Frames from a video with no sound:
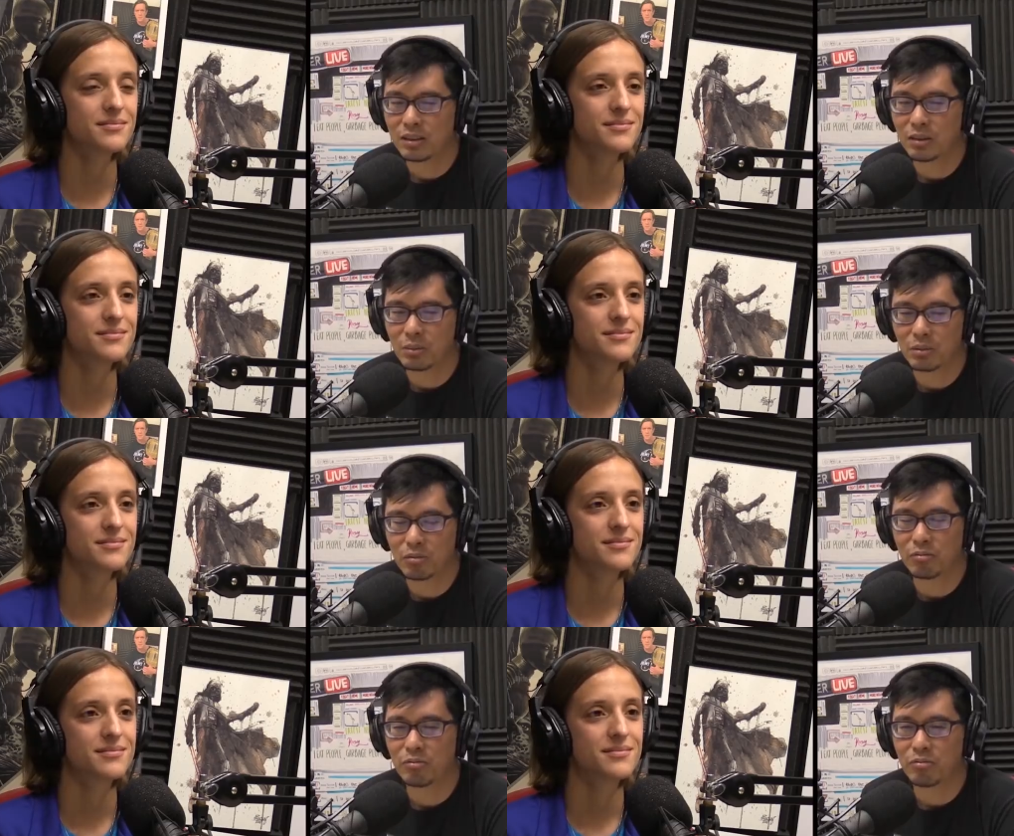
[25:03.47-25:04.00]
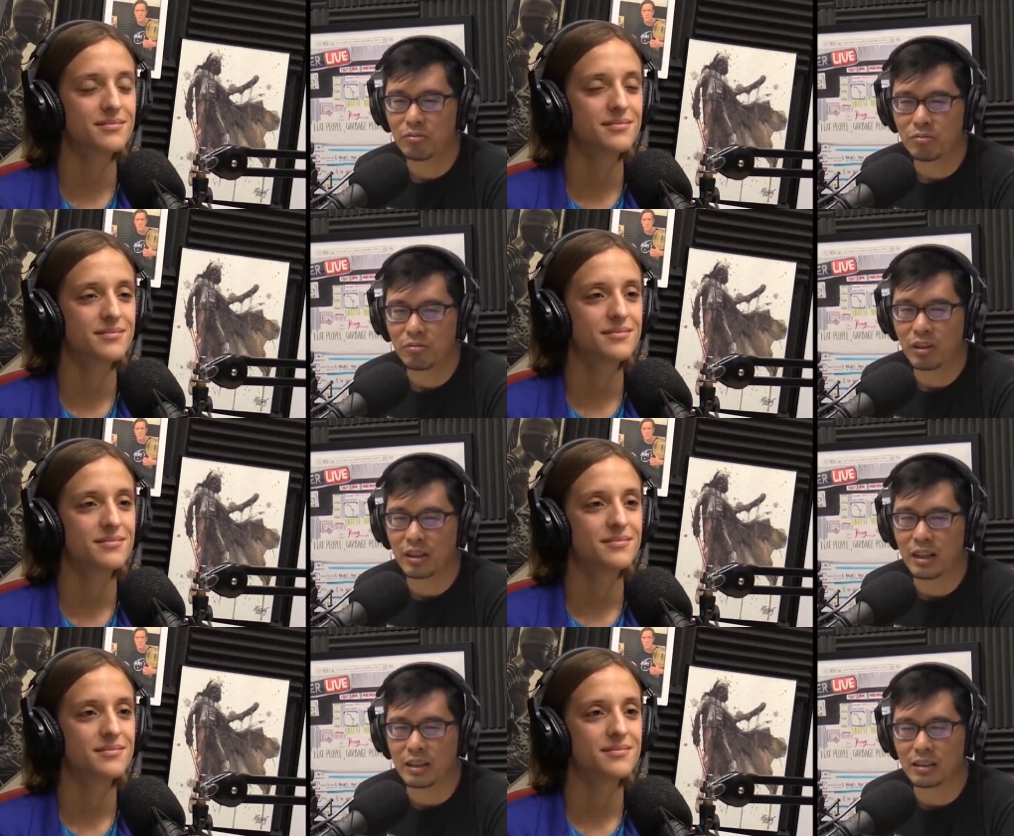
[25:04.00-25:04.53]
Speaker 1: she was
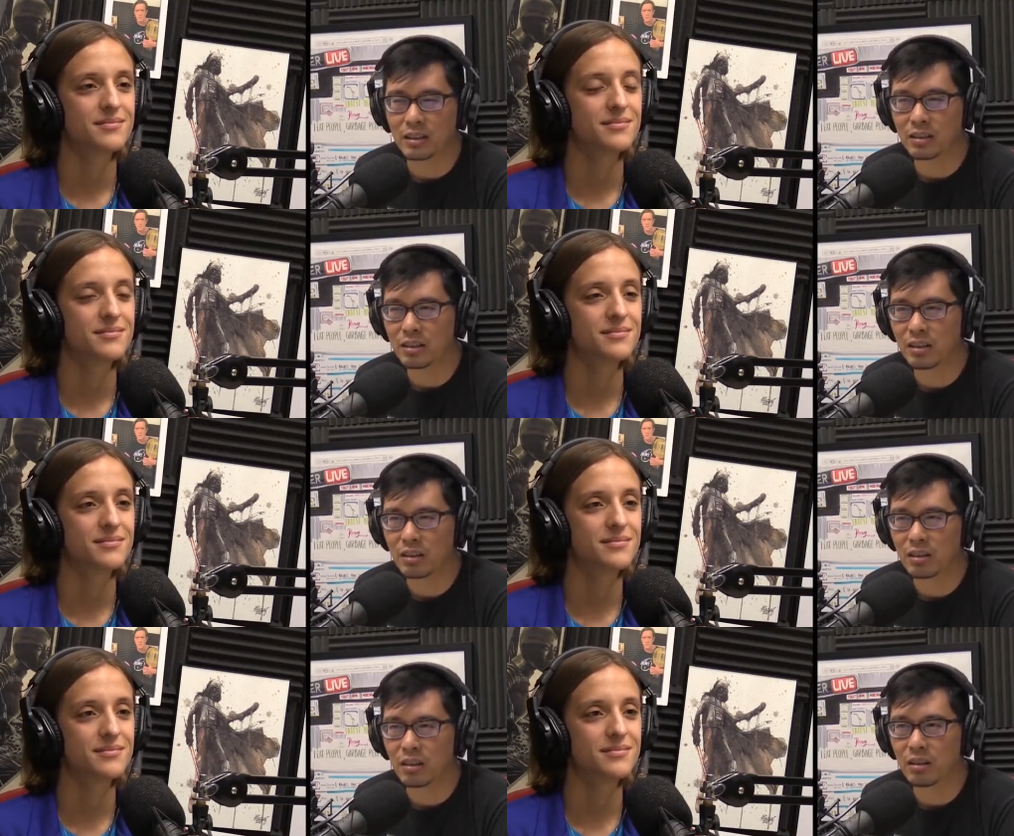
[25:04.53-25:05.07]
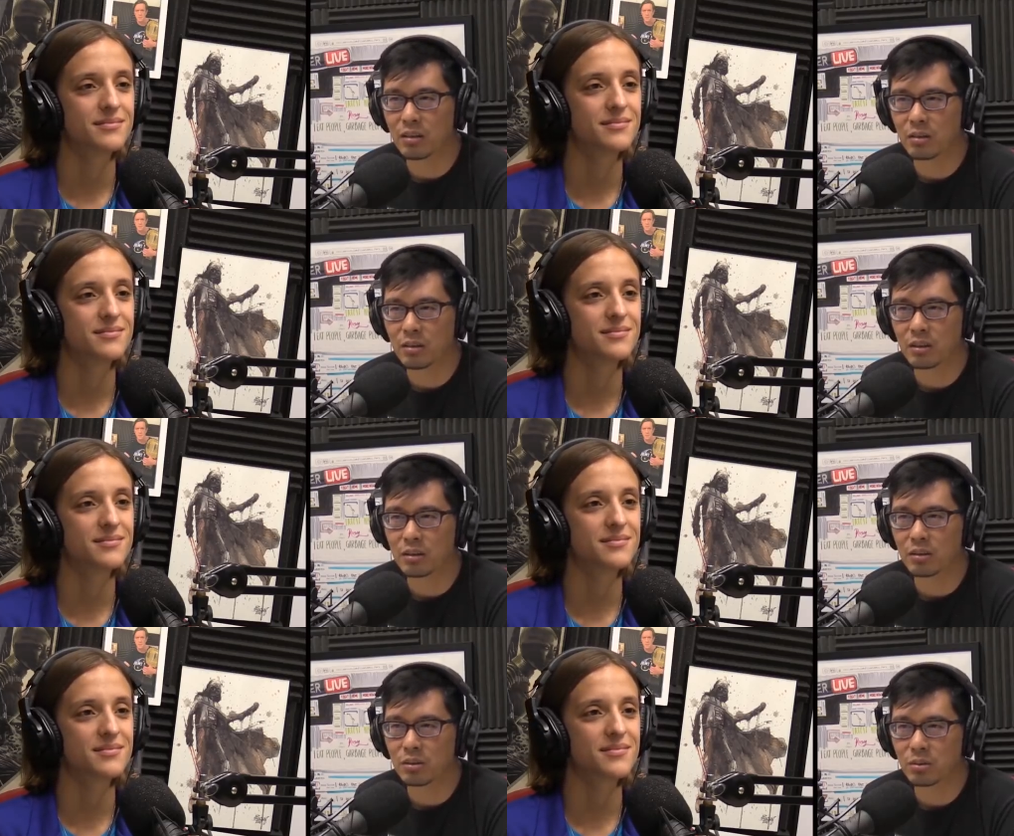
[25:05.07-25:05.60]
fantastic in Sarah Connor
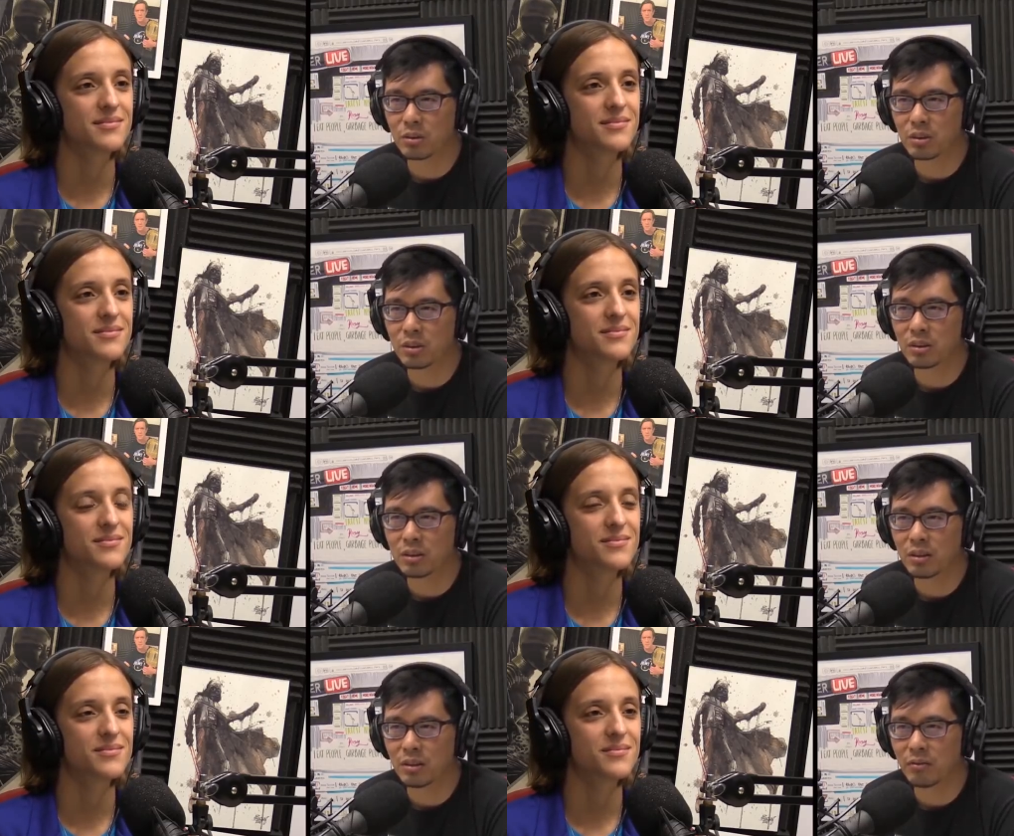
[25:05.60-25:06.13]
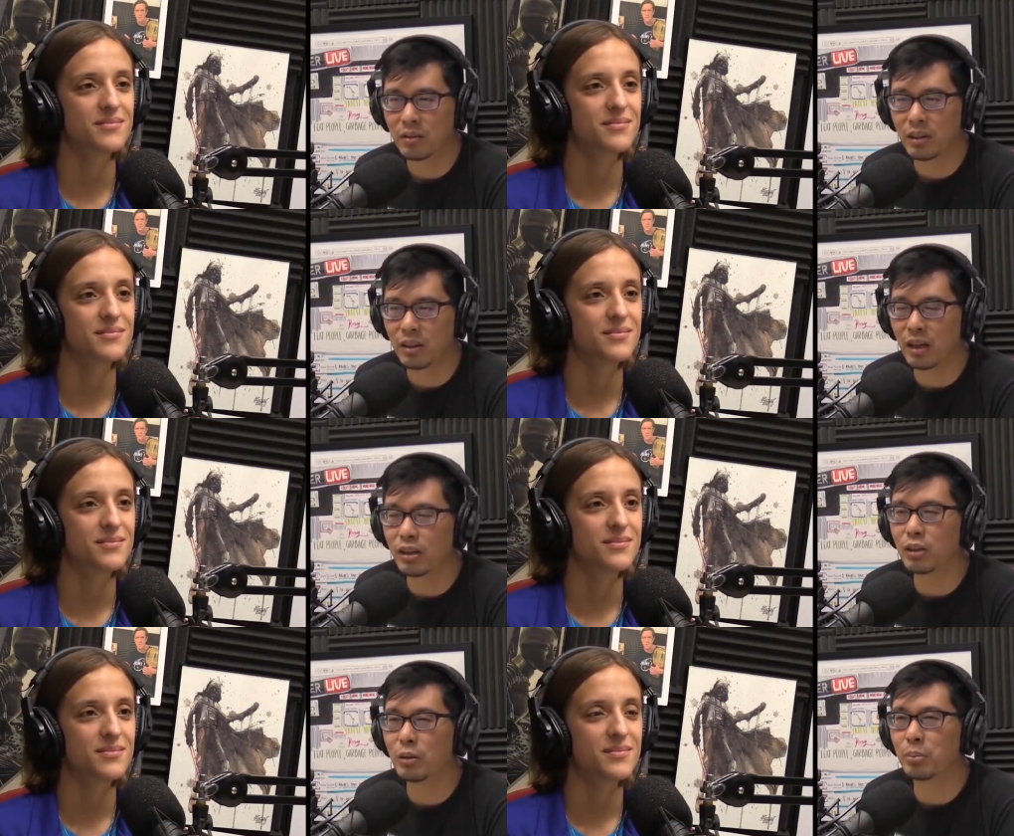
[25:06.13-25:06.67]
Chronicles, which is a very
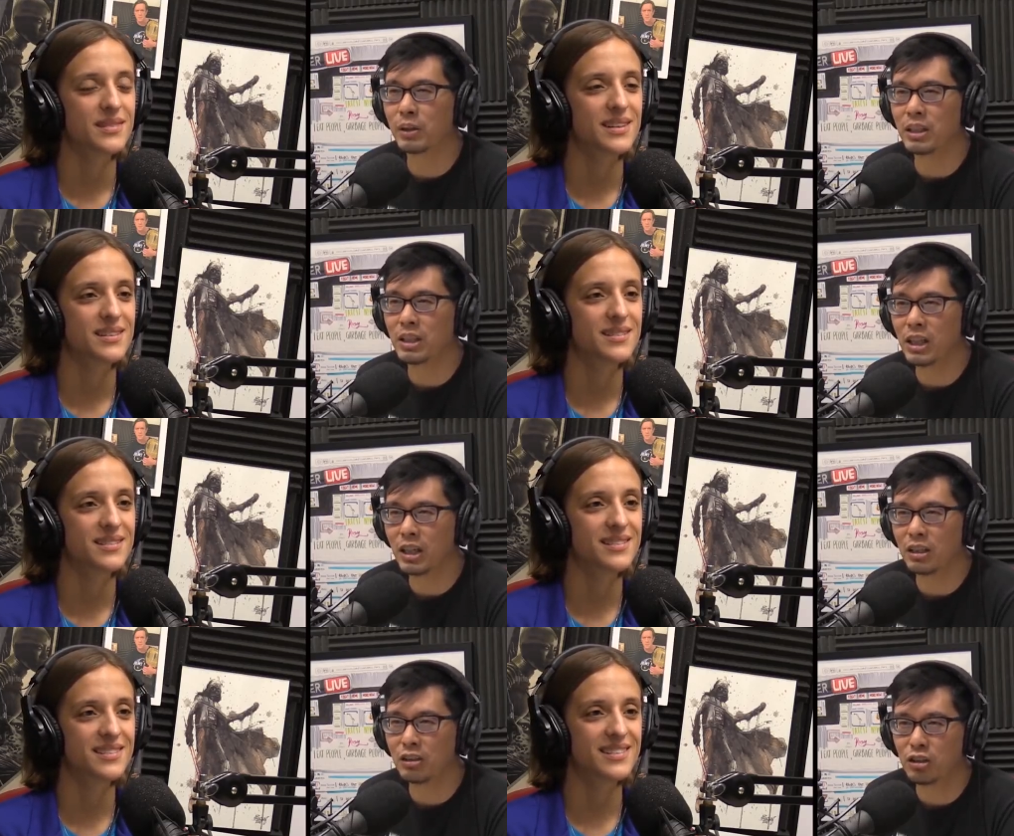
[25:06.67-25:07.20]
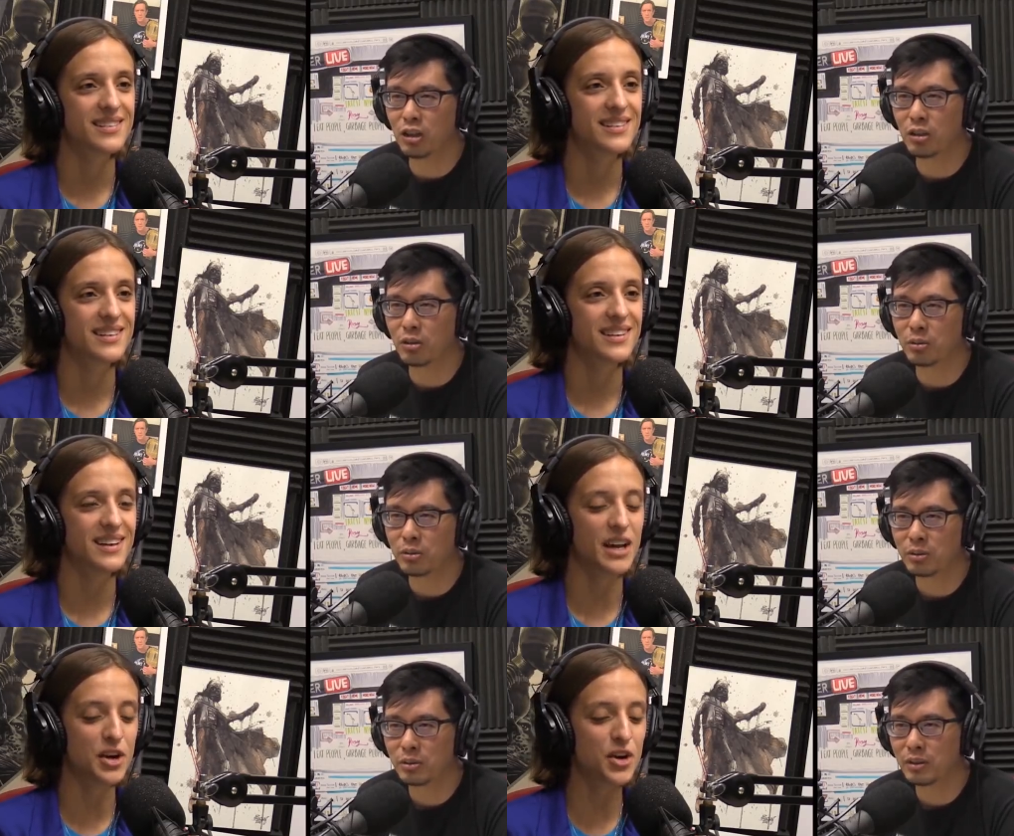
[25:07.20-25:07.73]
underappreciated
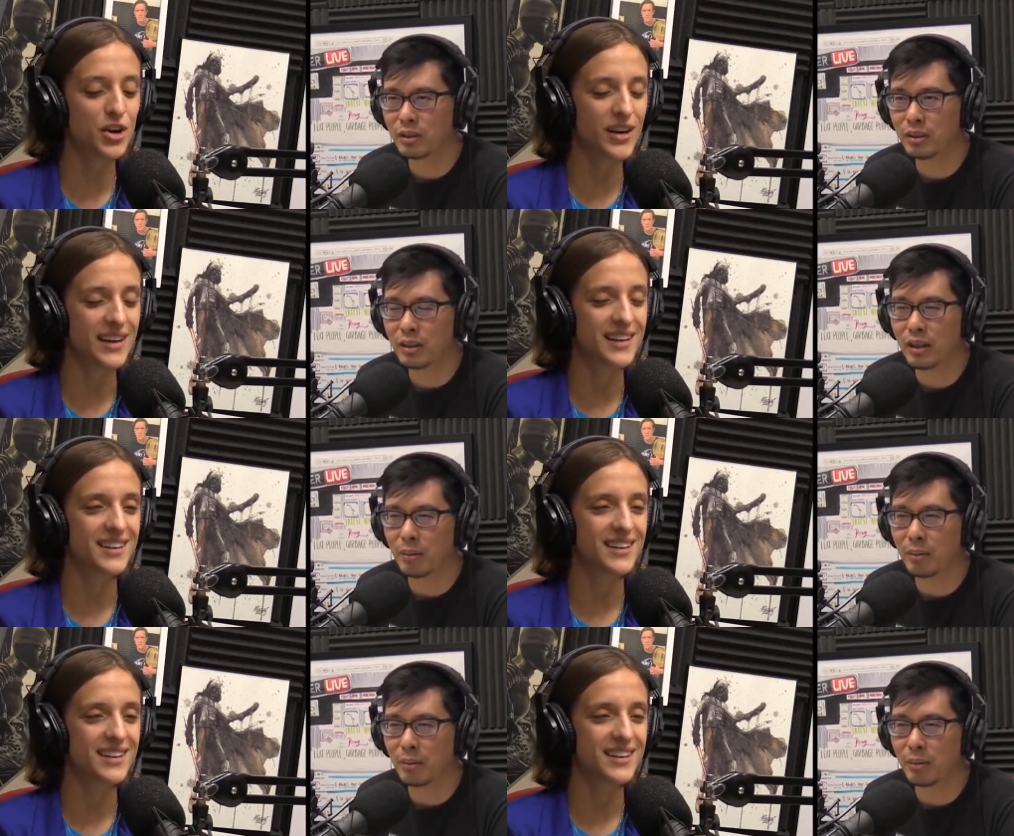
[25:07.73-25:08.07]
show. I agree.